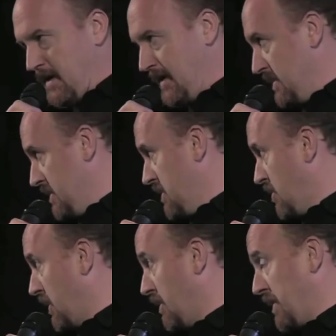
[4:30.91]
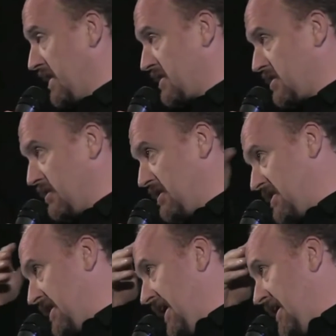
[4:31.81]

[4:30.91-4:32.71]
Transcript: and talking about it seriously.